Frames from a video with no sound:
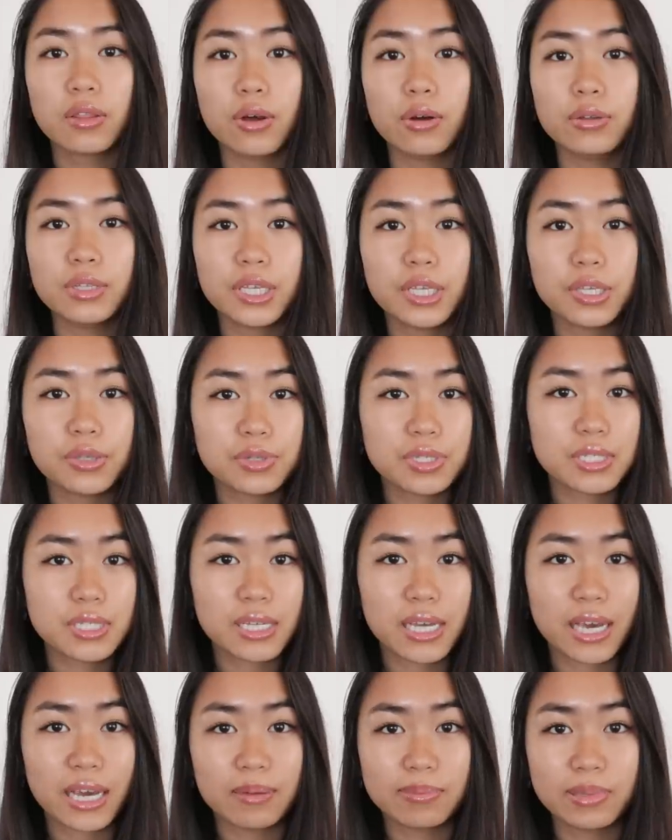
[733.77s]
The only
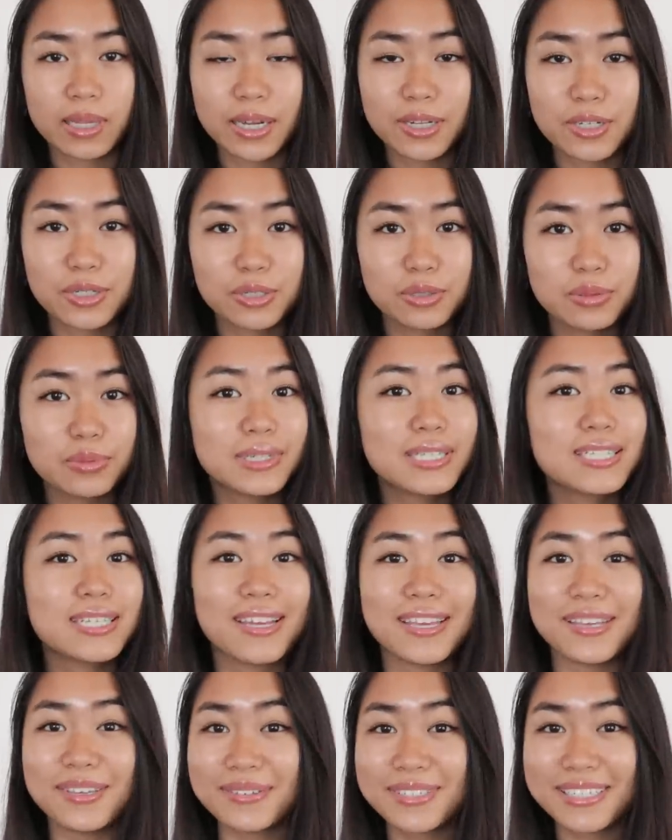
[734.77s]
UC I applied to was
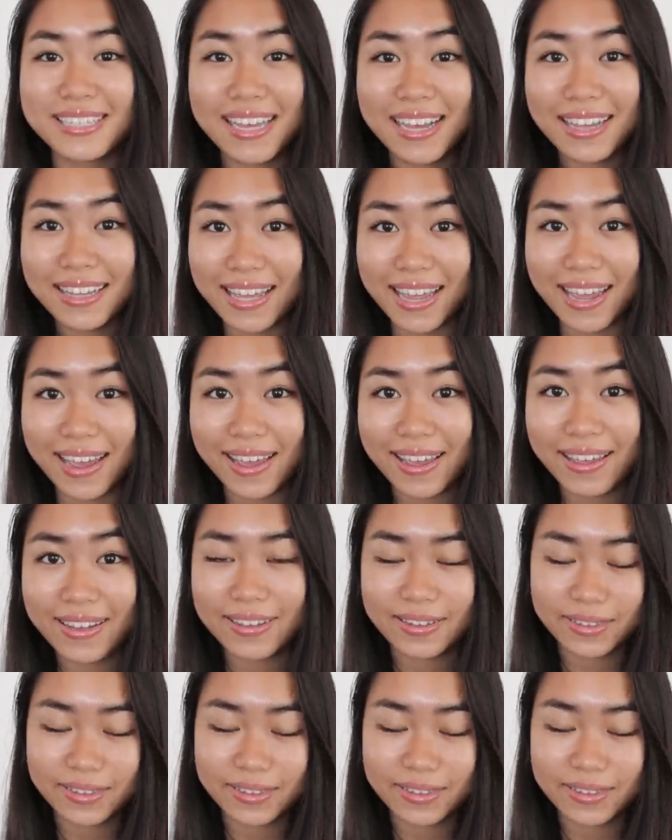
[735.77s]
UCLA.